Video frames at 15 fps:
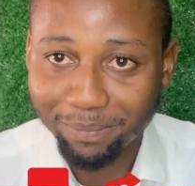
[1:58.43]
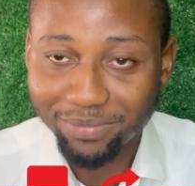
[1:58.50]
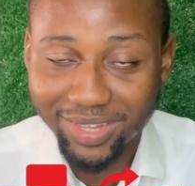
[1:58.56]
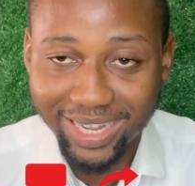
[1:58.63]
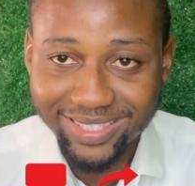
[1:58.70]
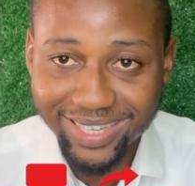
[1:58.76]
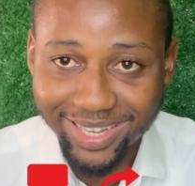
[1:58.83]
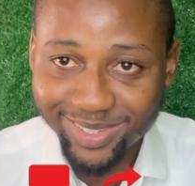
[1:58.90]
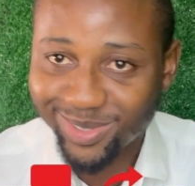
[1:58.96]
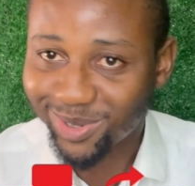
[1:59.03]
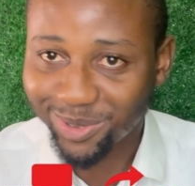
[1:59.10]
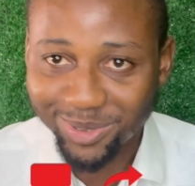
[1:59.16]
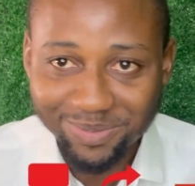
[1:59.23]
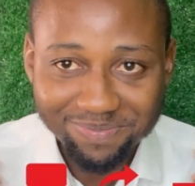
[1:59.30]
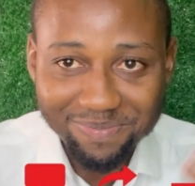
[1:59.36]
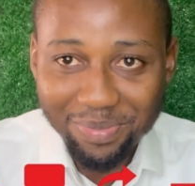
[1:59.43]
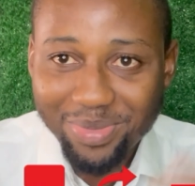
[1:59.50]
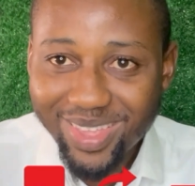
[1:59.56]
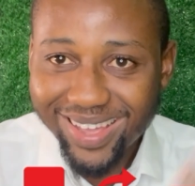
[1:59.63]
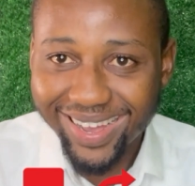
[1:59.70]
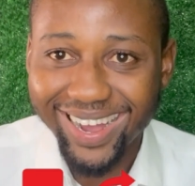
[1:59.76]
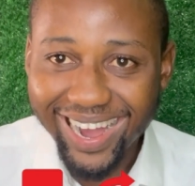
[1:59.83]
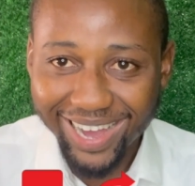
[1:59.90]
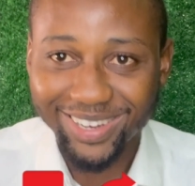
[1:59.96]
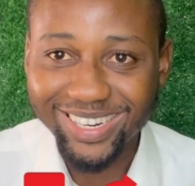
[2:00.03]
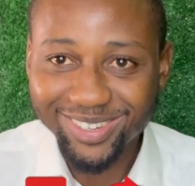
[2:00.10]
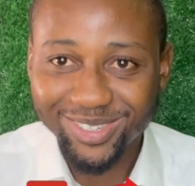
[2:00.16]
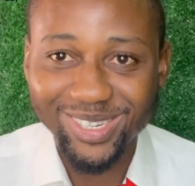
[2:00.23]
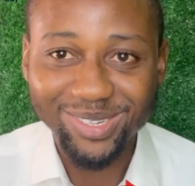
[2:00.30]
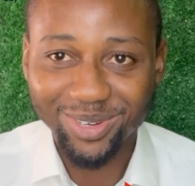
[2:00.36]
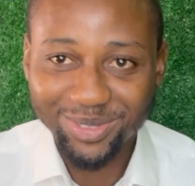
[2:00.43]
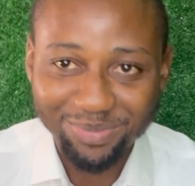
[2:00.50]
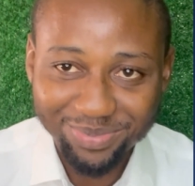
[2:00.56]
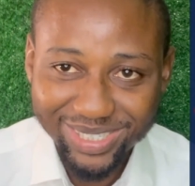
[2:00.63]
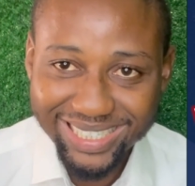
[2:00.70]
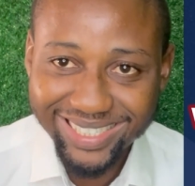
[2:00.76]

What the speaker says: target, so I really want to push